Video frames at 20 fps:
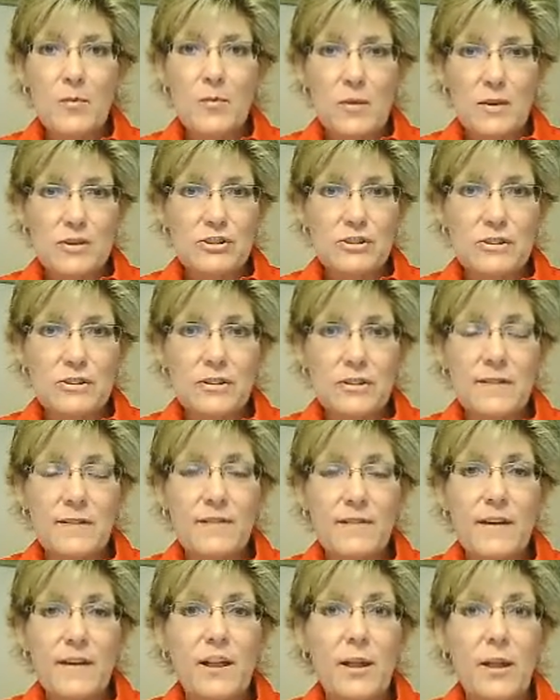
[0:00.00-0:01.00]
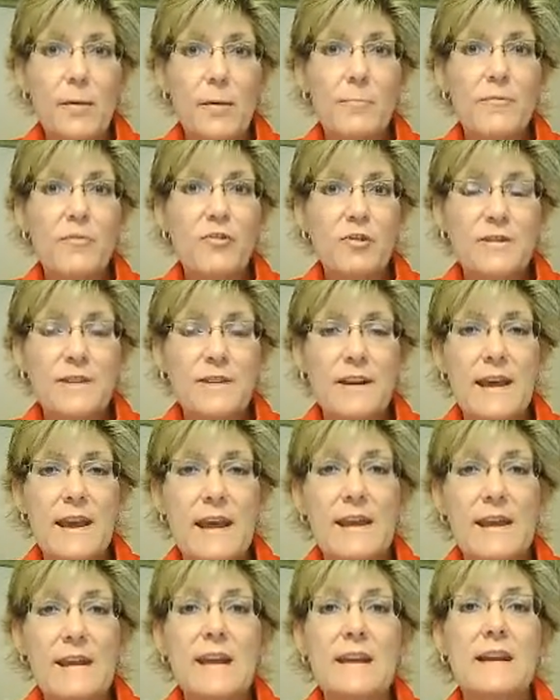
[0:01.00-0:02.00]
I want you to develop for
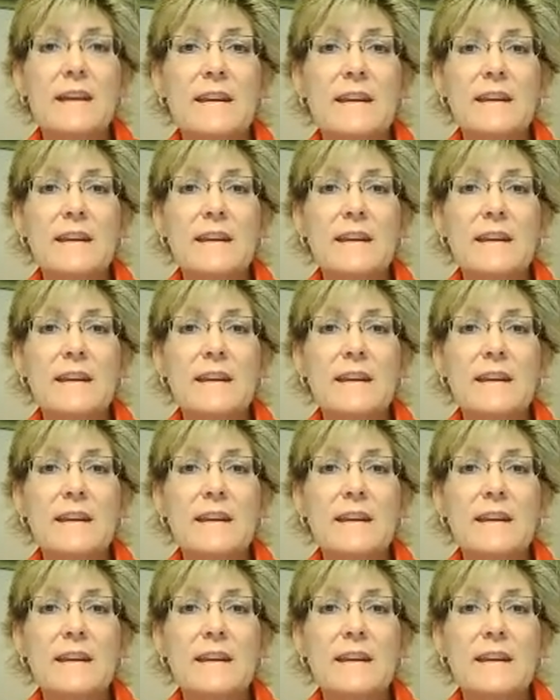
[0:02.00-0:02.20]
today